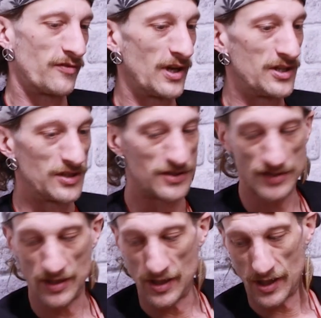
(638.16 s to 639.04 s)
for
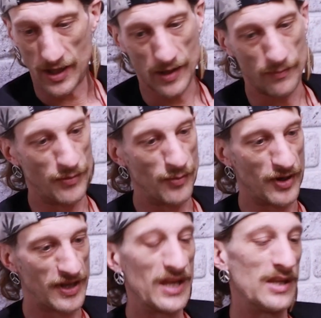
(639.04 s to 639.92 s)
ages. Um, but
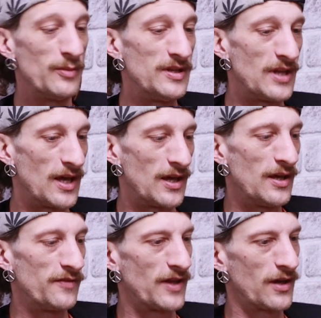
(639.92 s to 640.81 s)
by getting them in there,
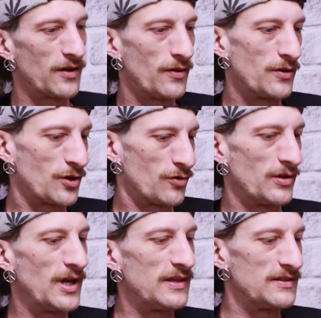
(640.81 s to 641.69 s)
that kind of
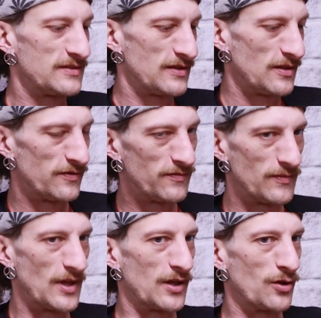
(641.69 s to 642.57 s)
creates
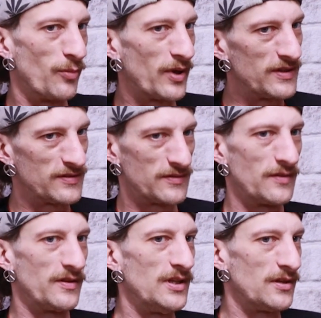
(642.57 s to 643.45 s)
and completes
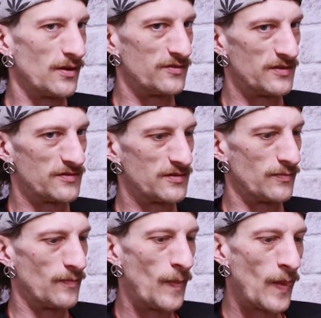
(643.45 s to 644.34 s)
the ecosystem.